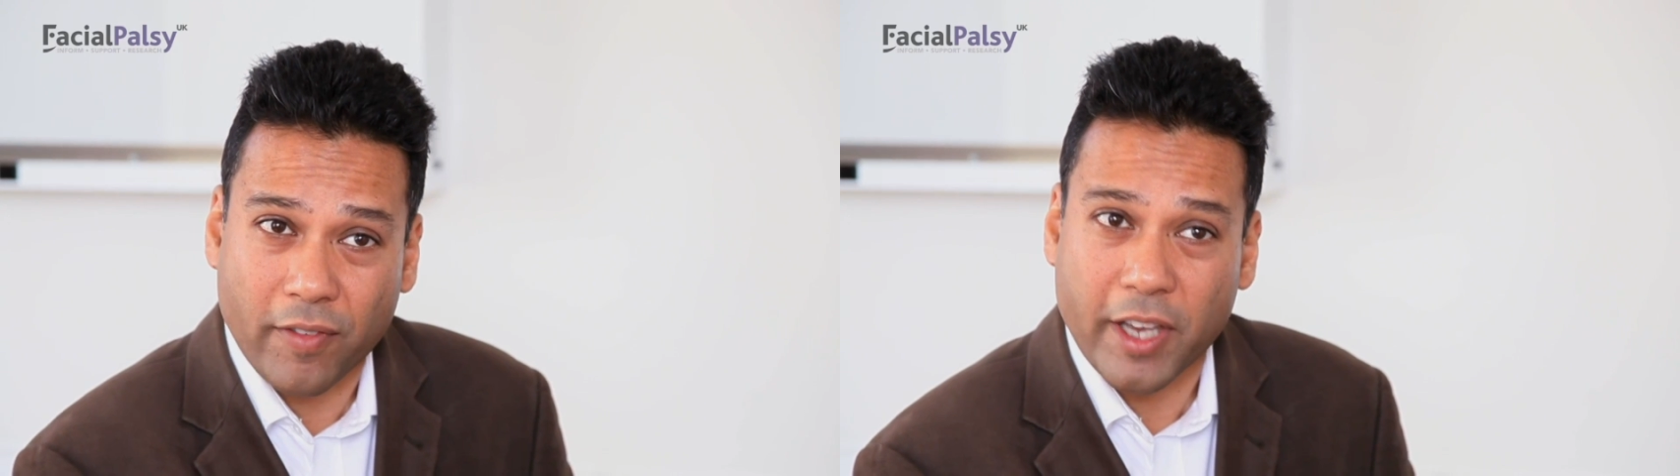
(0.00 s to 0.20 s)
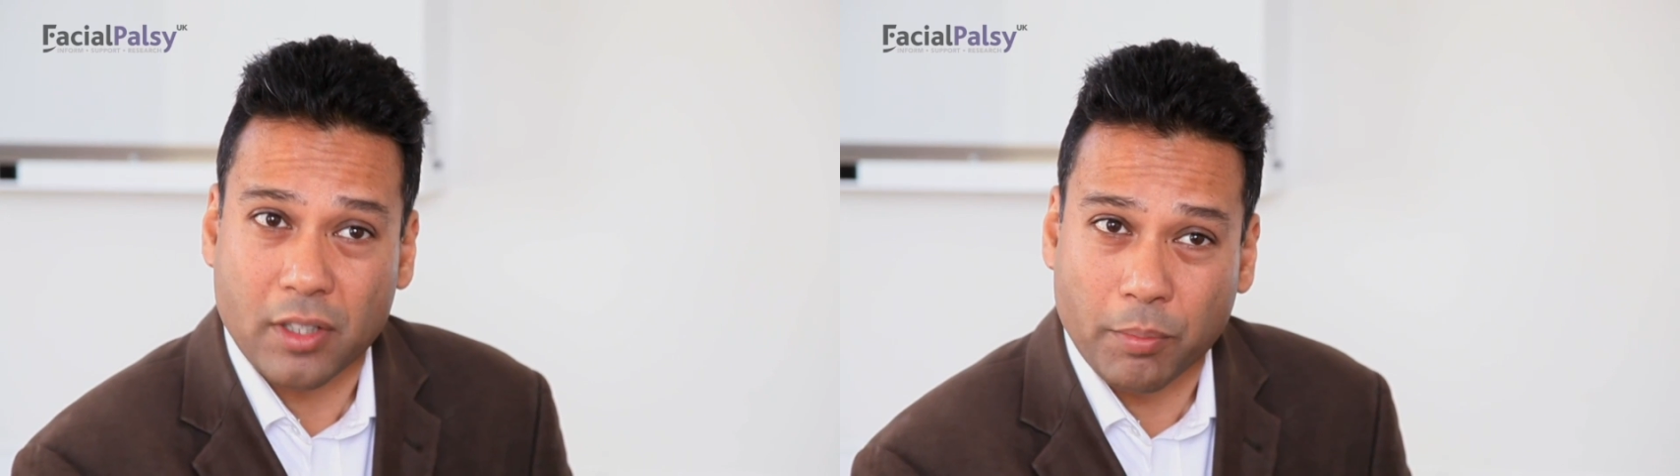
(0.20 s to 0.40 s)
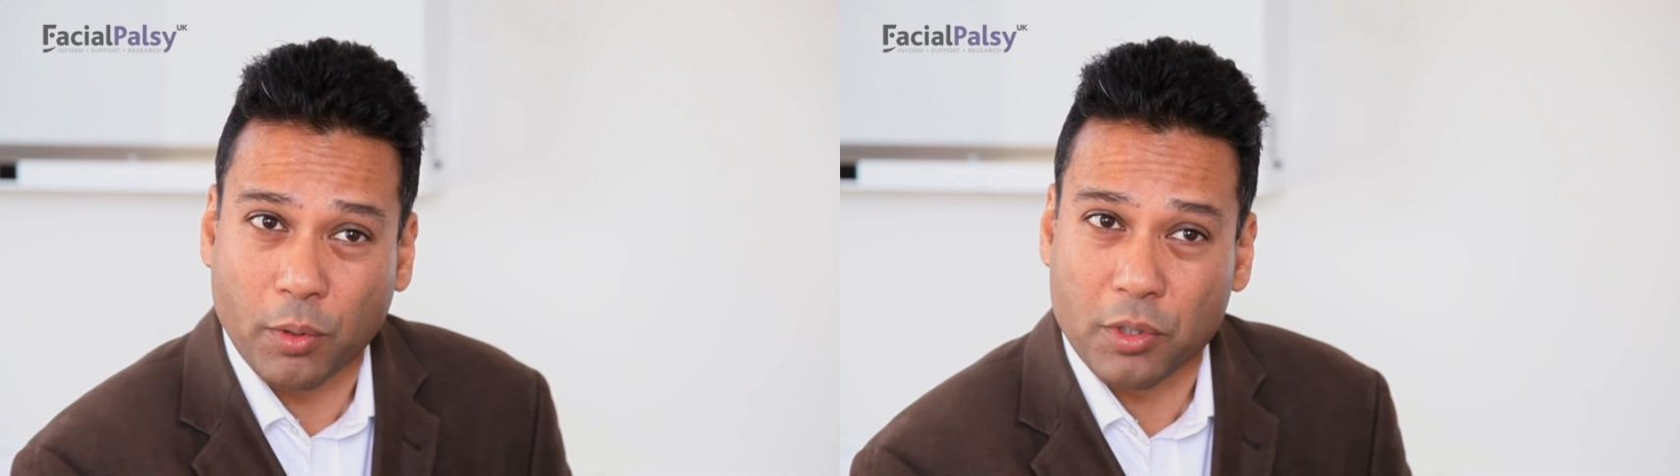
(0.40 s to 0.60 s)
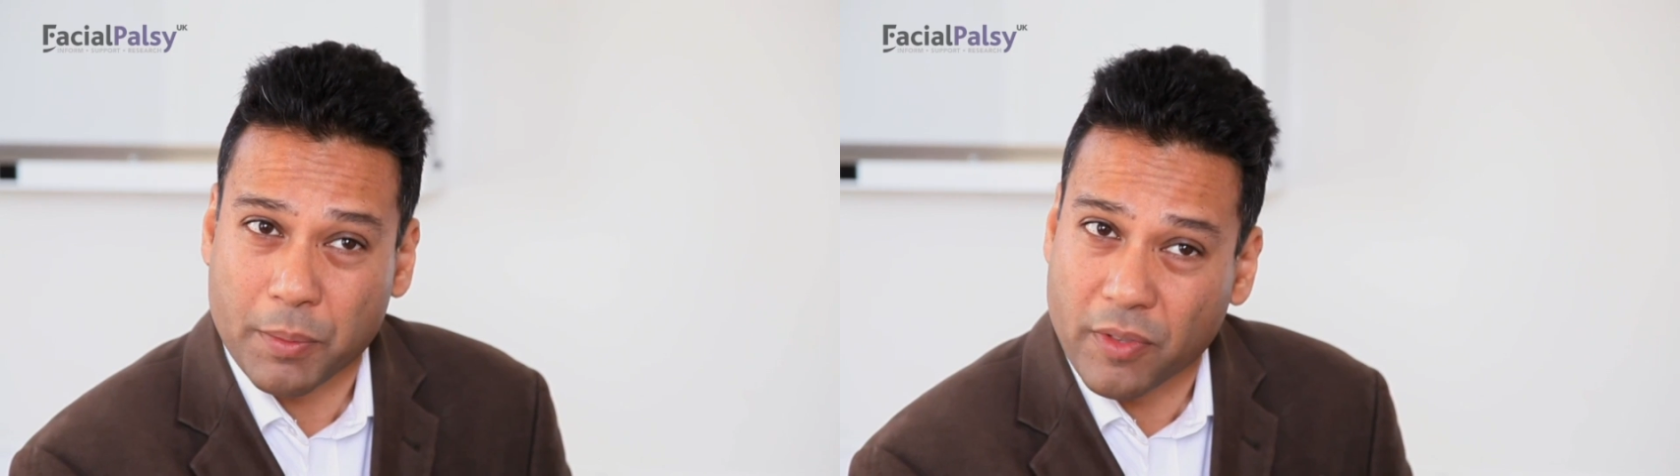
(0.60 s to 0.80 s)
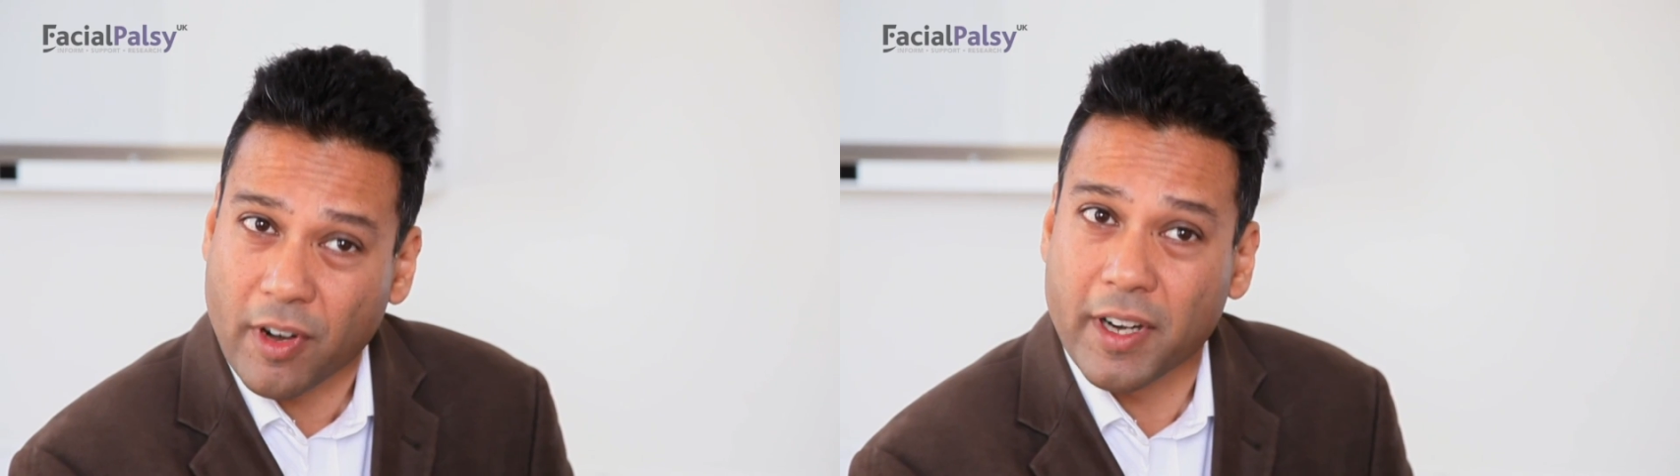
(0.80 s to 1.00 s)
facial
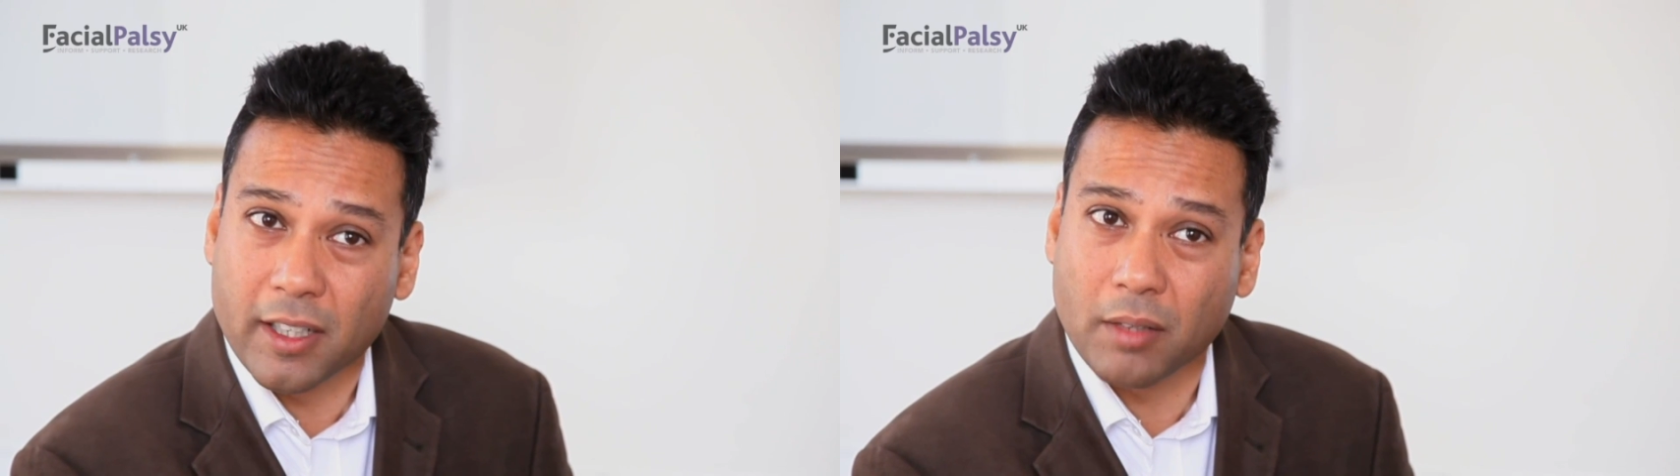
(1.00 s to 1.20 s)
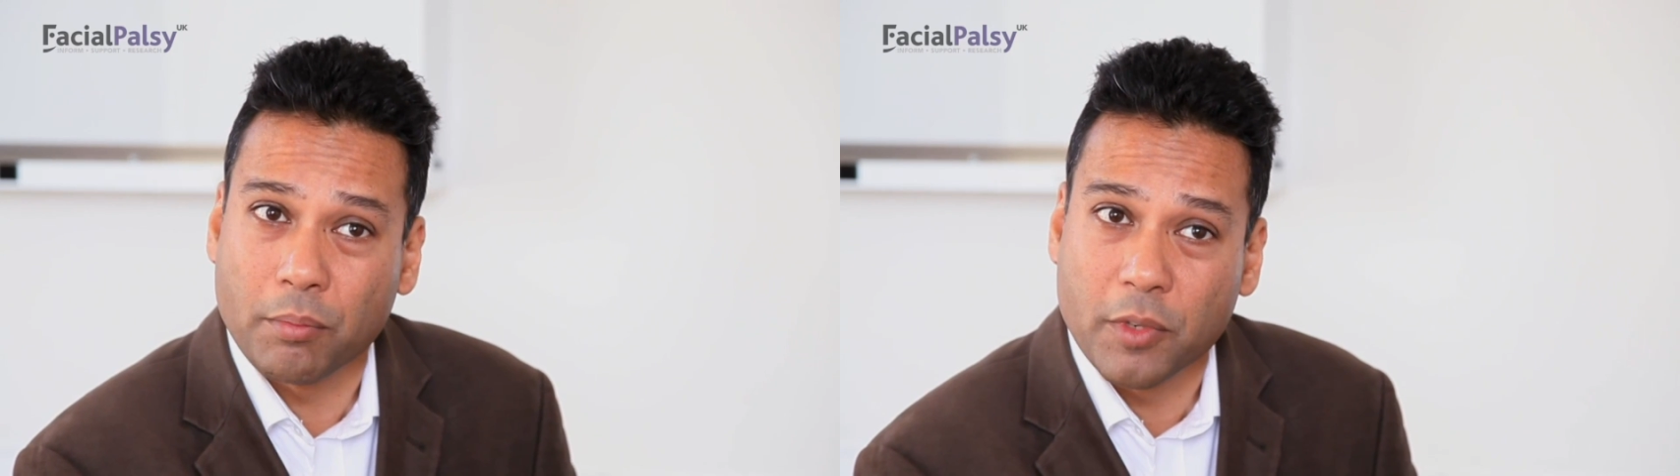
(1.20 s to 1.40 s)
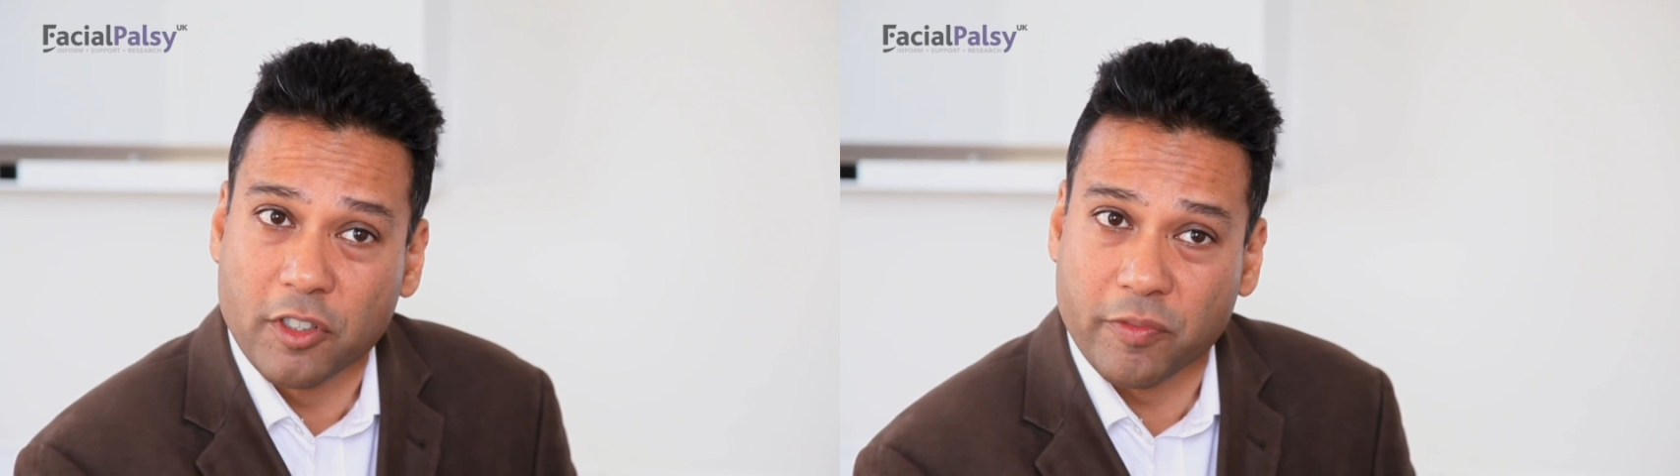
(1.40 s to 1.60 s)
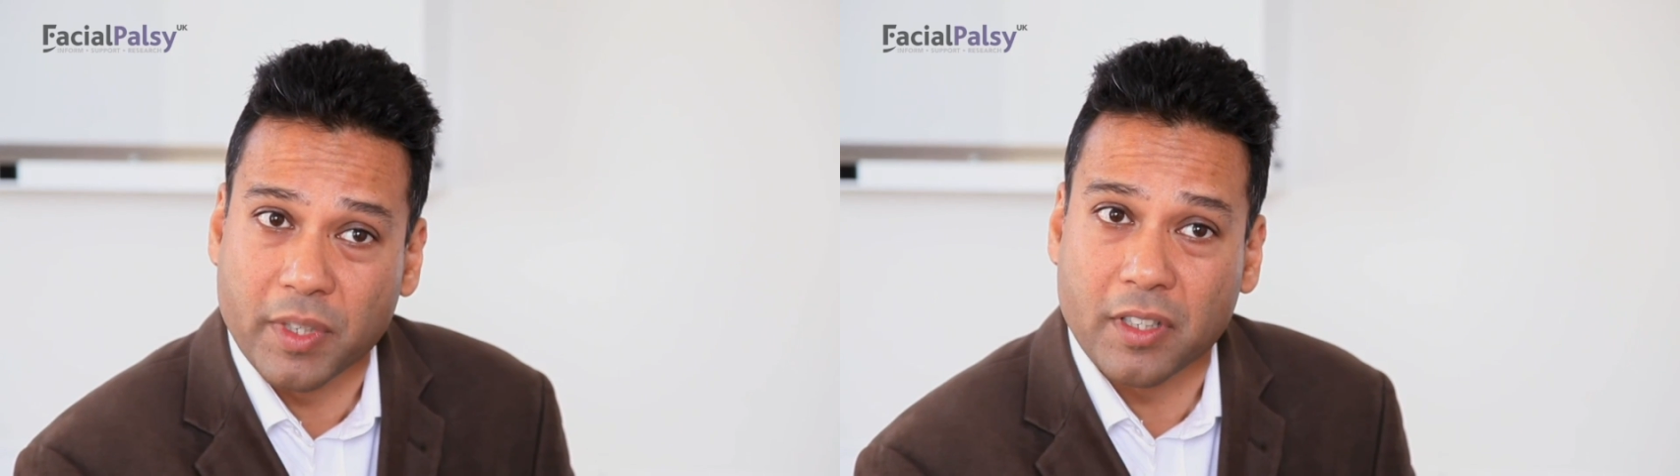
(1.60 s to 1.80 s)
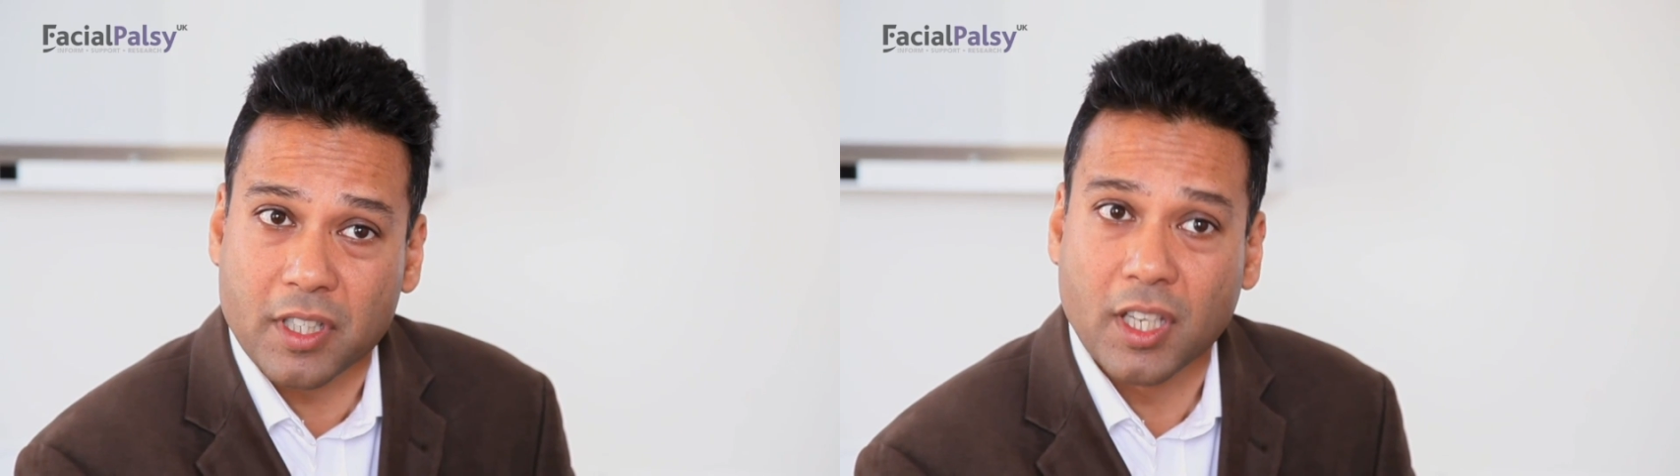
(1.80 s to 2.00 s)
palsy with very little
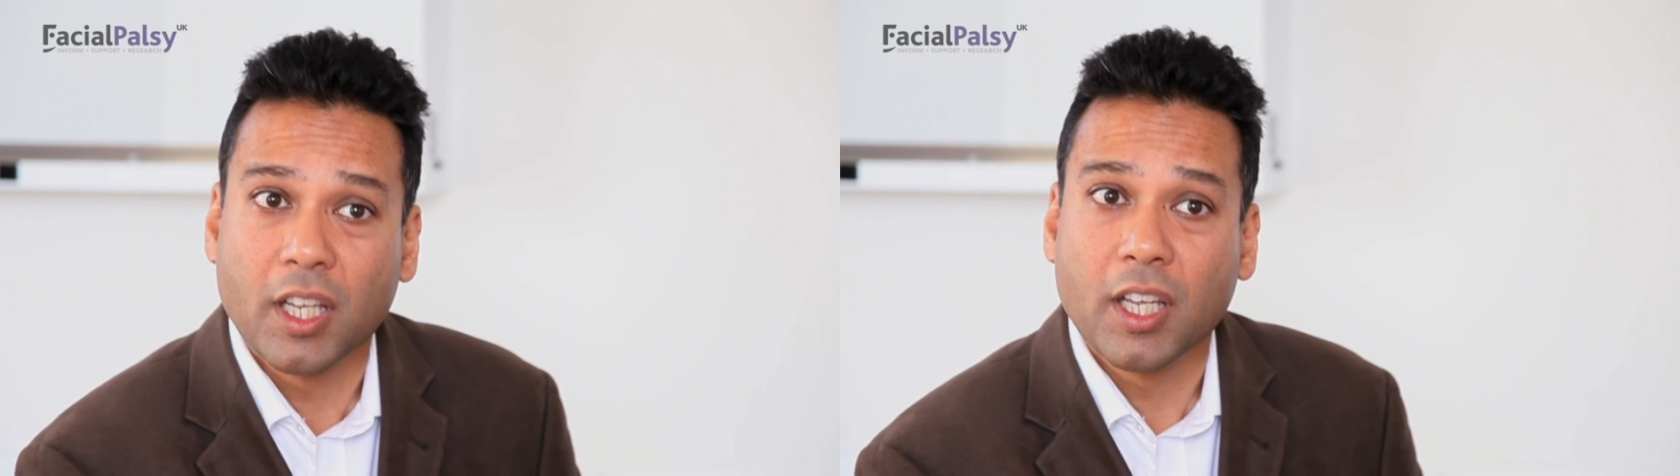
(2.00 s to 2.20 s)
movement